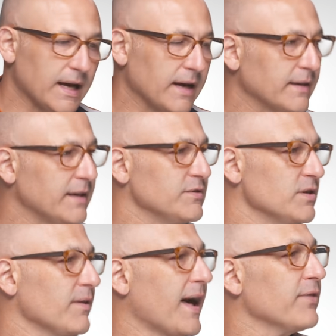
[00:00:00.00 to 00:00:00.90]
uh,
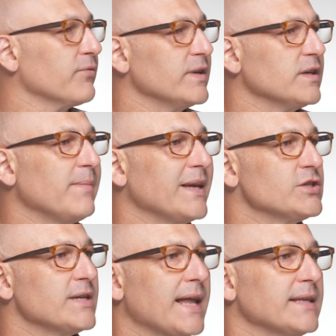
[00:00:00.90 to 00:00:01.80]
gives you that three
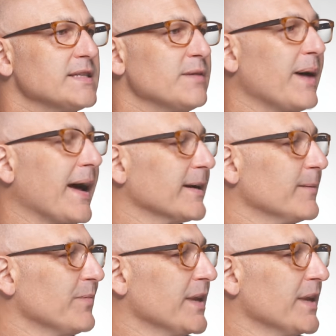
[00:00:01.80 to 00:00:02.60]
dimensionality back.